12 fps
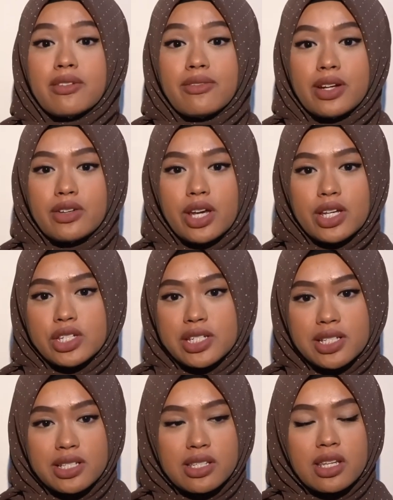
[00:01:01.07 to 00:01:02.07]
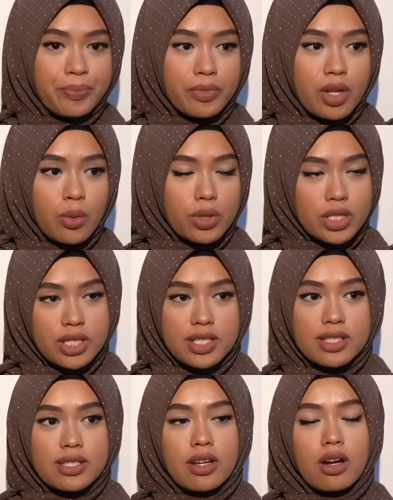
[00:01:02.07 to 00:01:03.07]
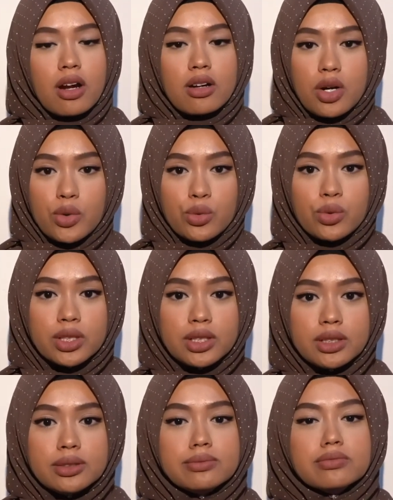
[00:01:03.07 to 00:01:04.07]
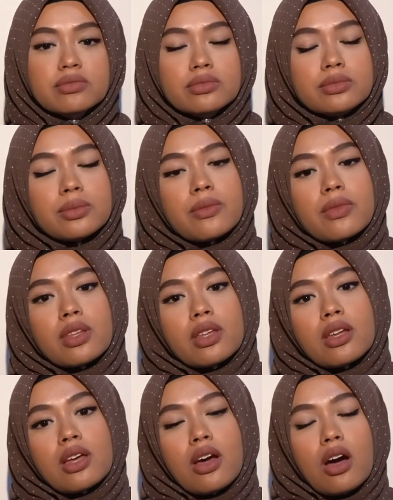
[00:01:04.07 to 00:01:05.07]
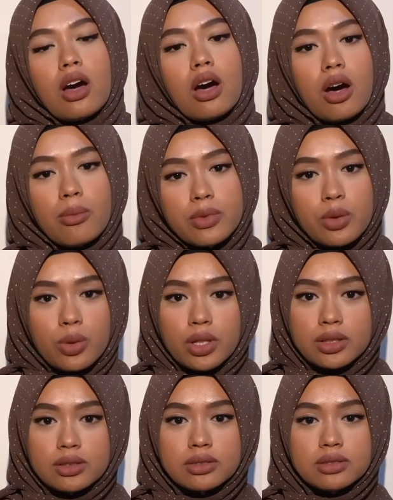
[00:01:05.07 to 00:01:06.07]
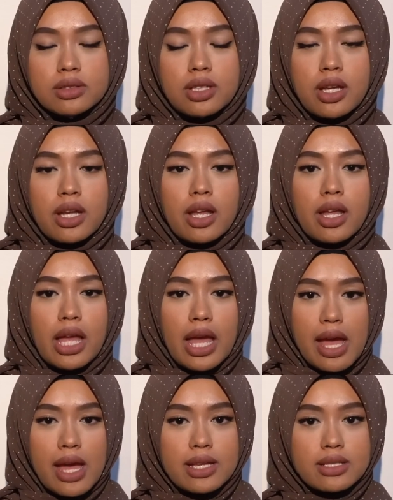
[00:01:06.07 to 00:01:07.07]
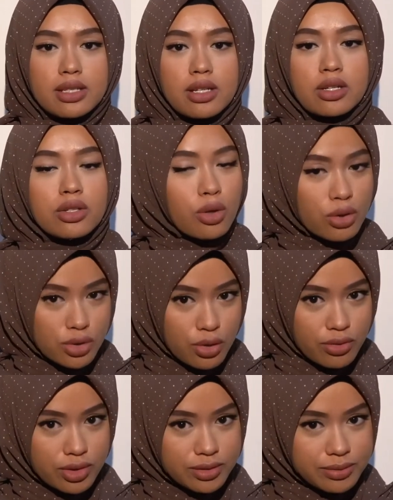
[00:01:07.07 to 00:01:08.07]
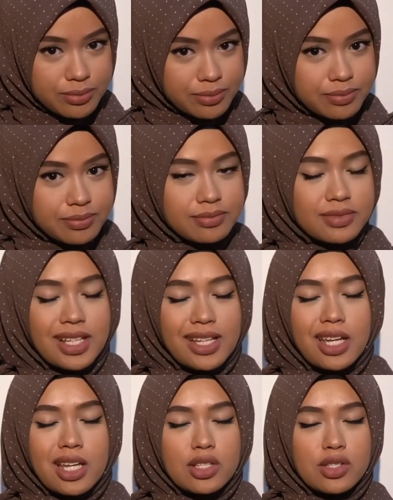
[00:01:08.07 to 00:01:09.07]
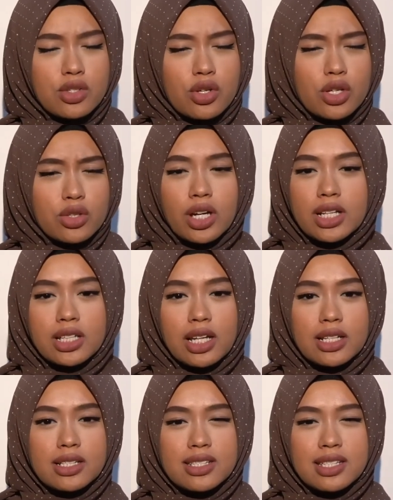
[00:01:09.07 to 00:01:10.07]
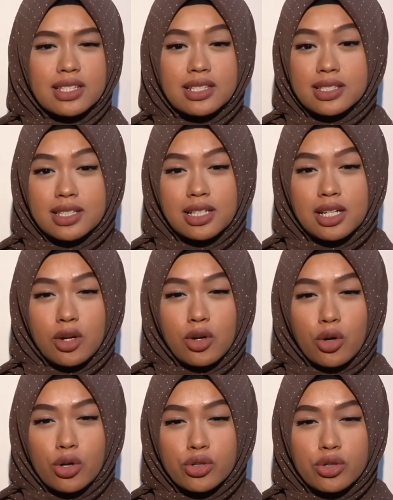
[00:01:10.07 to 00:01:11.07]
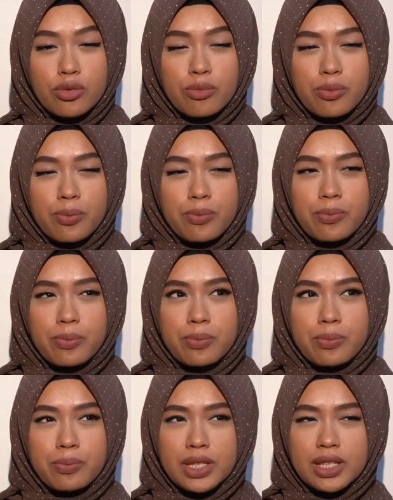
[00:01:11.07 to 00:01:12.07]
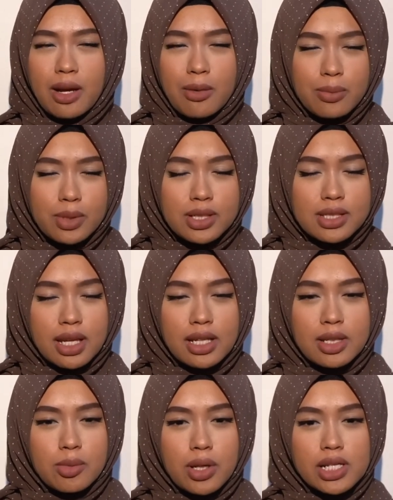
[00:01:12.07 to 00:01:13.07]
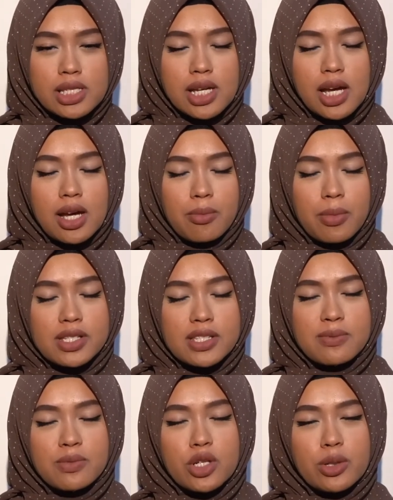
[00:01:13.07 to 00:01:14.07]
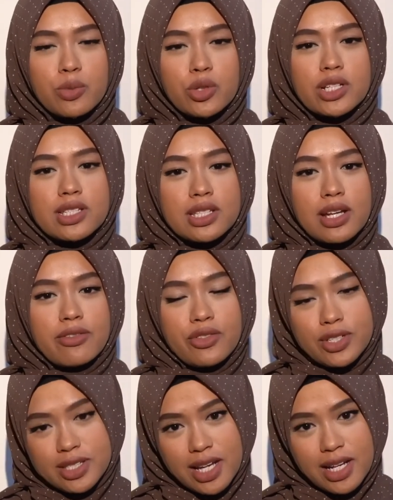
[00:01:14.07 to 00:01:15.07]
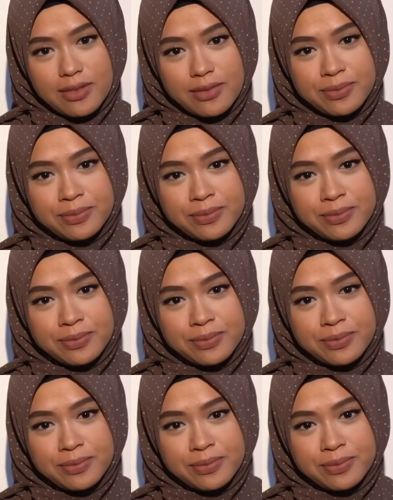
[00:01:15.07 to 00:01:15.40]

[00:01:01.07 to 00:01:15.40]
variations, which is around the world, hop the world and crossover. So itu antara skill-skill yang korang pertama sekali belajar masa mula-mula start freestyle.